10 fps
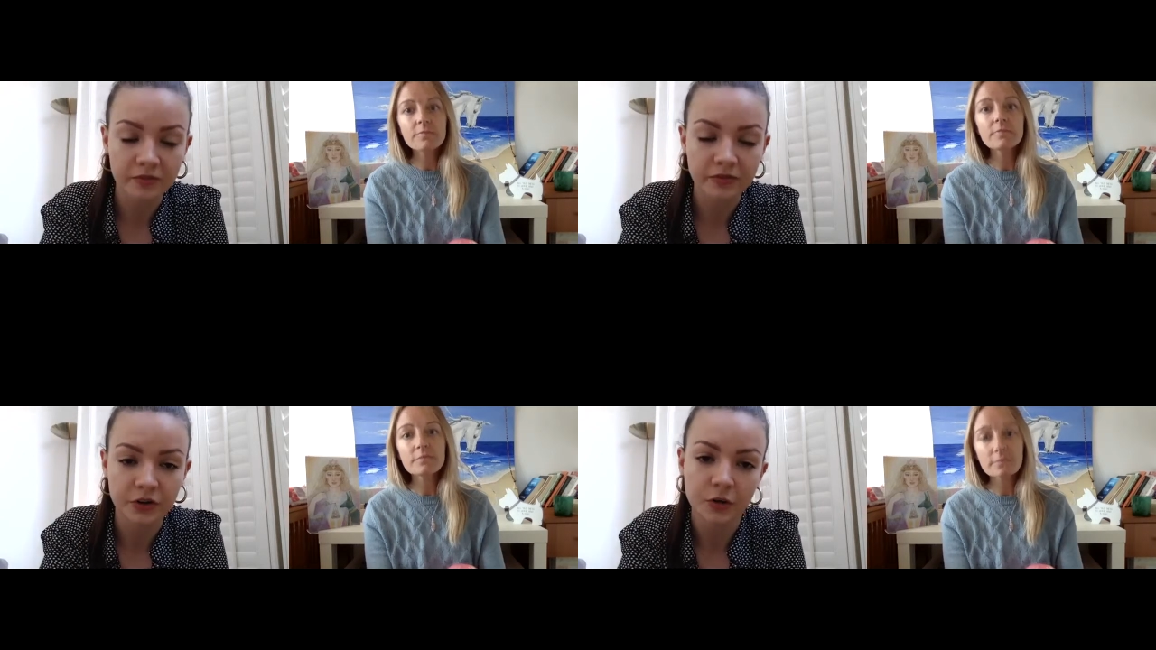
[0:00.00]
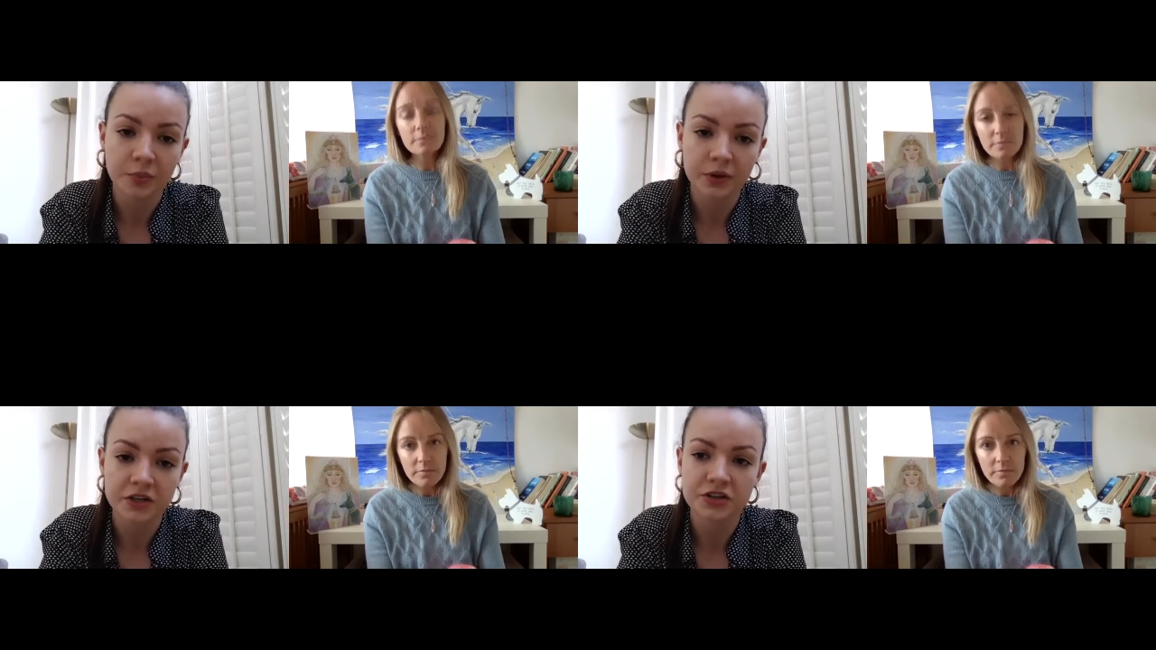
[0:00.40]
Speaker 1: for your
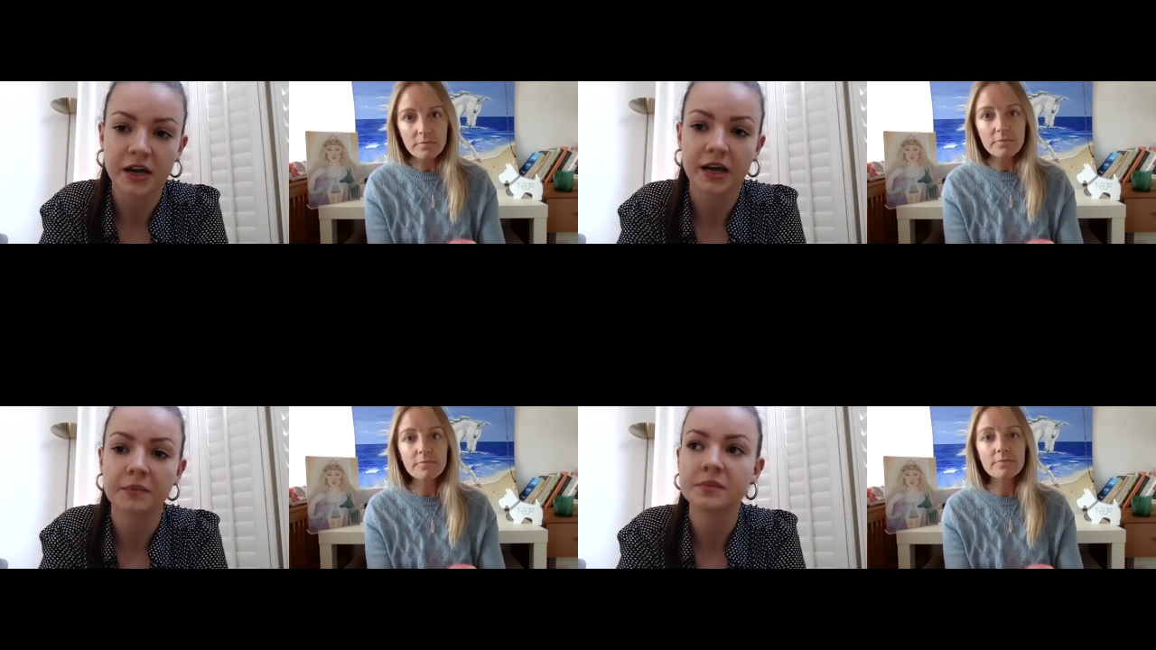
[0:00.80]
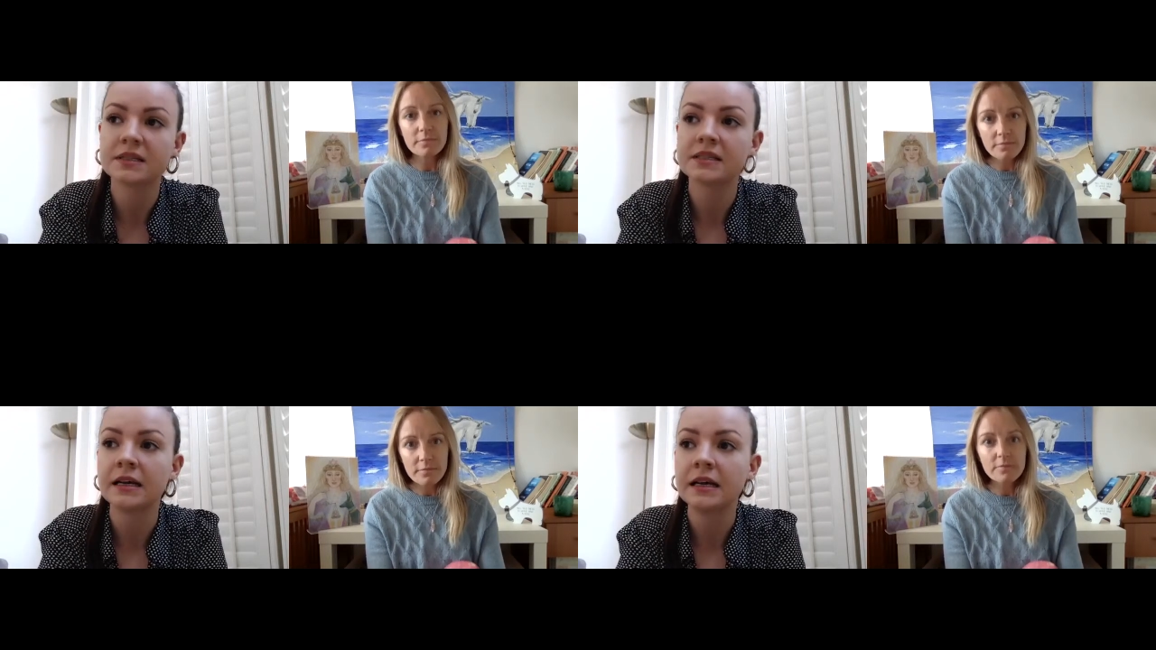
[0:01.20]
body
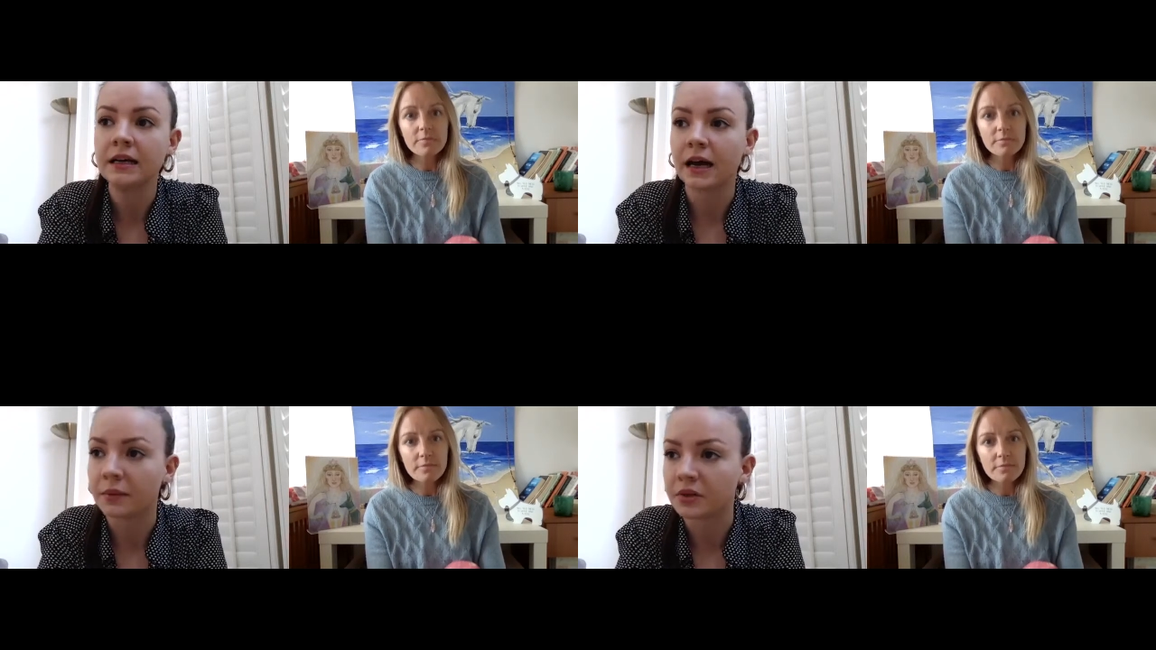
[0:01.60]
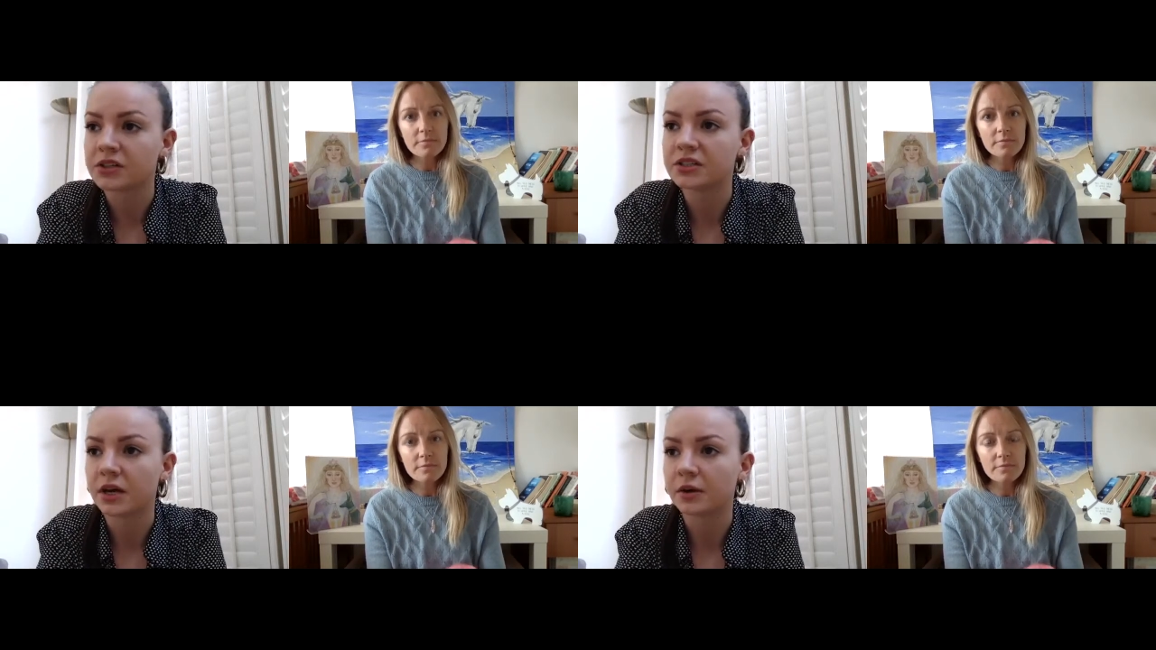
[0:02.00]
shapes,
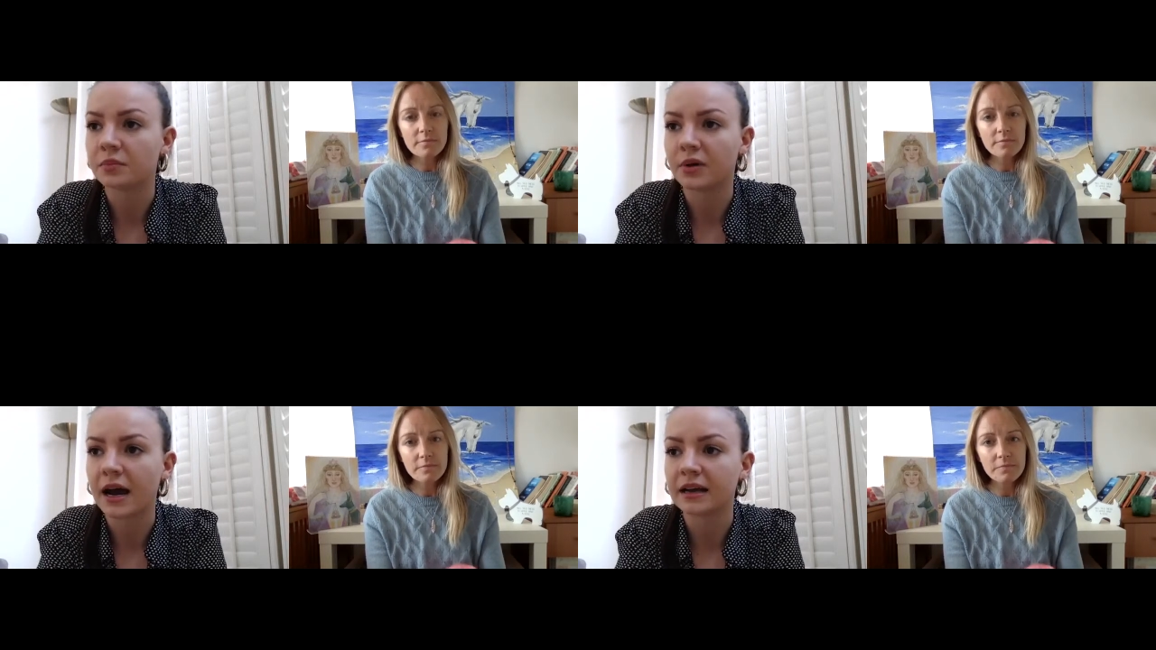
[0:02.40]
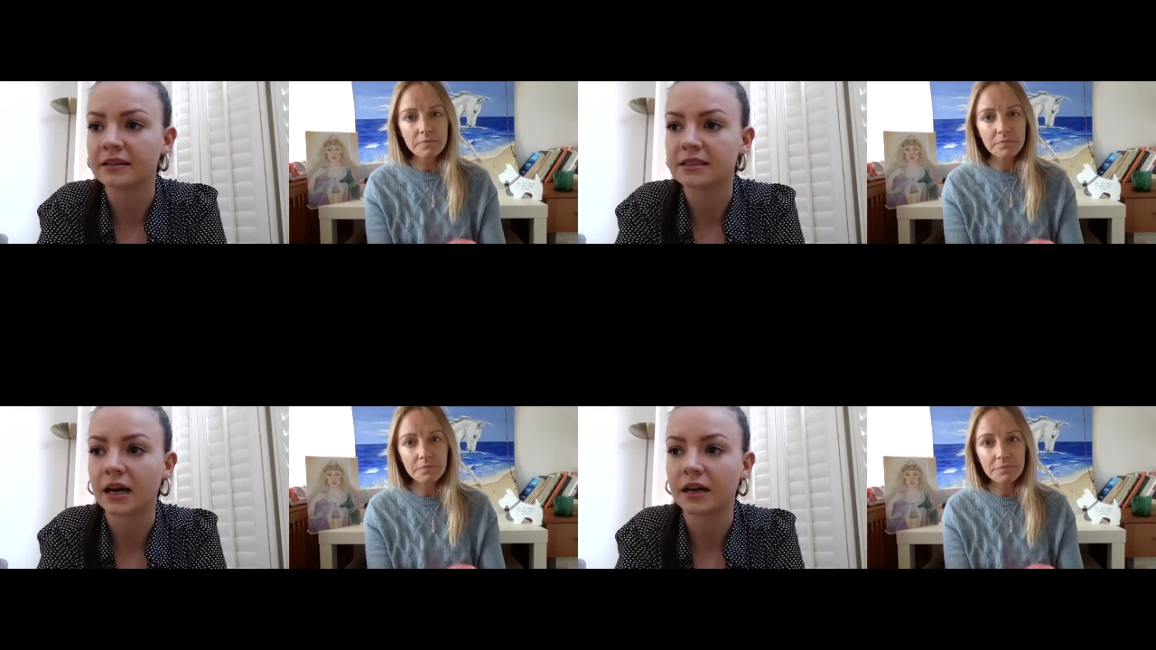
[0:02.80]
because um, certain
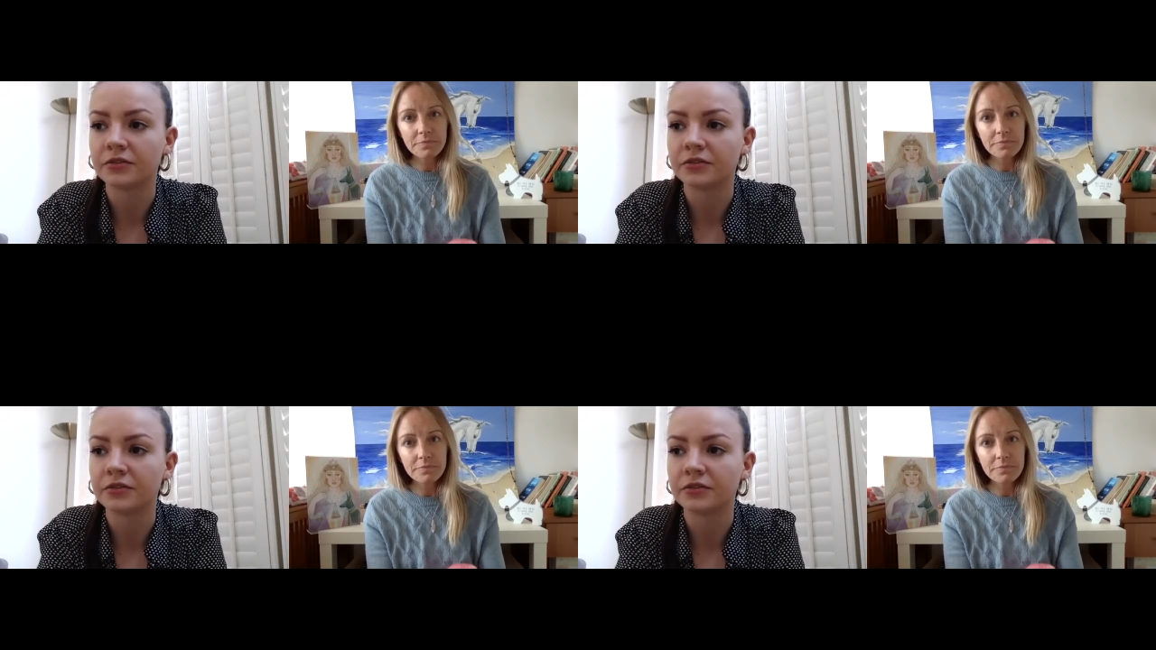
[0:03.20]
brands kind of